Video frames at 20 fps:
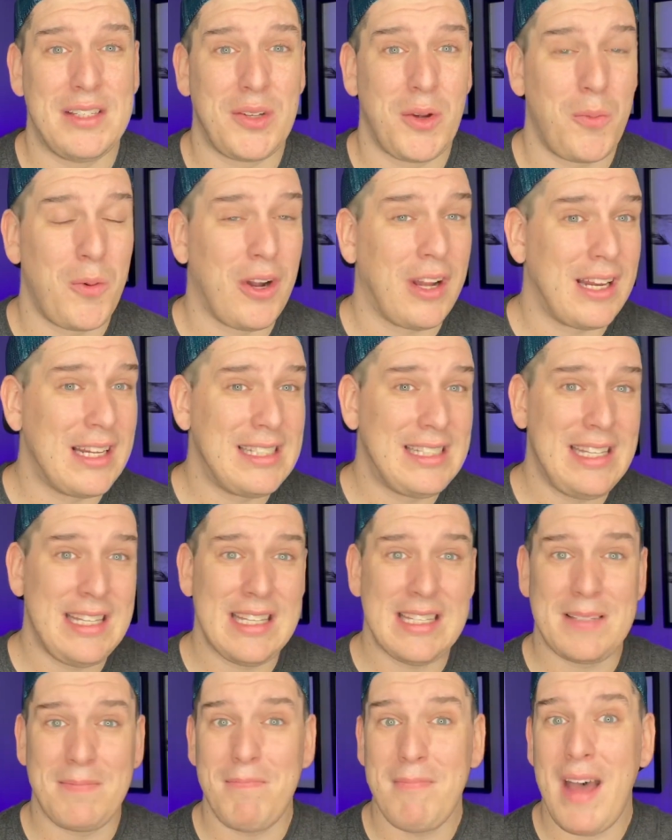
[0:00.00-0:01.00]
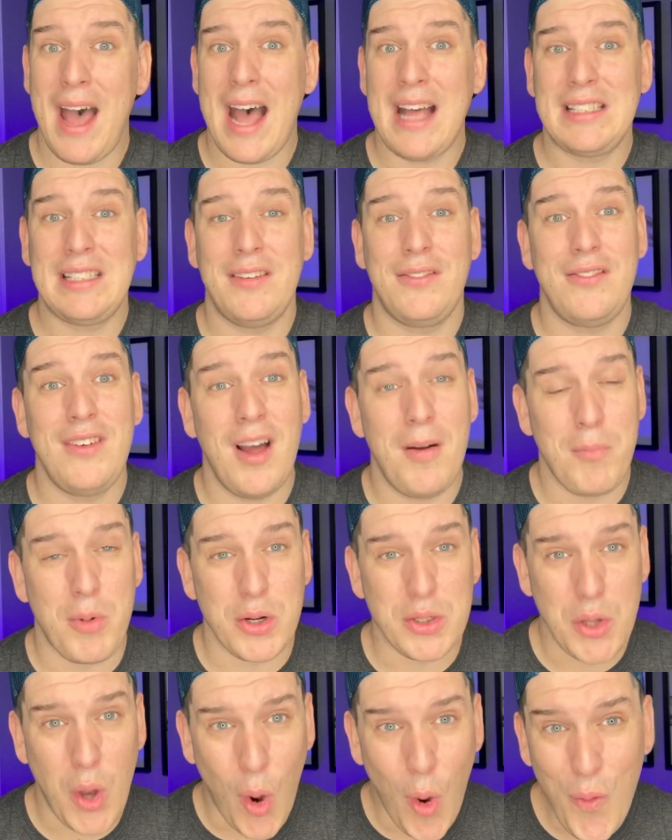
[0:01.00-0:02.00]
So we're going to see these massive
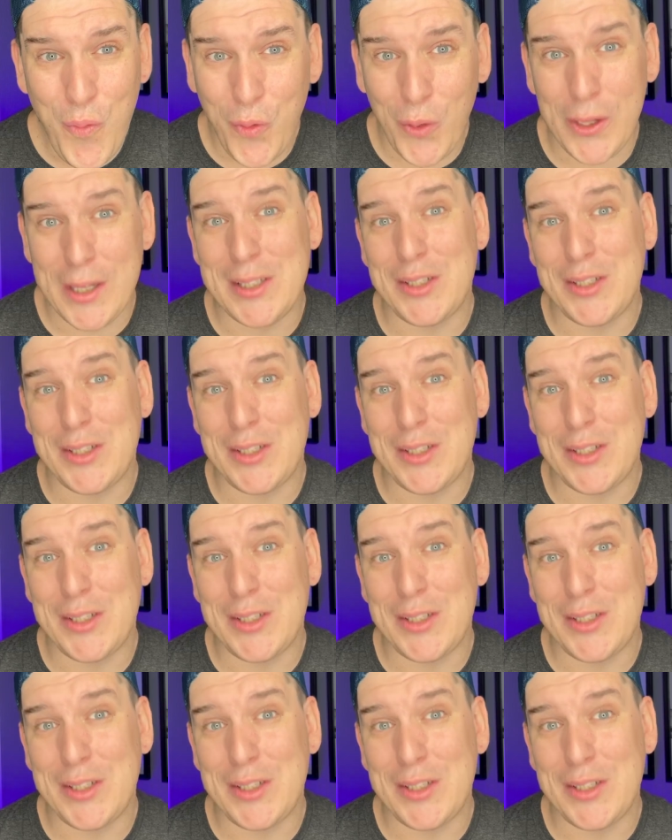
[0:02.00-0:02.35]
numbers hopefully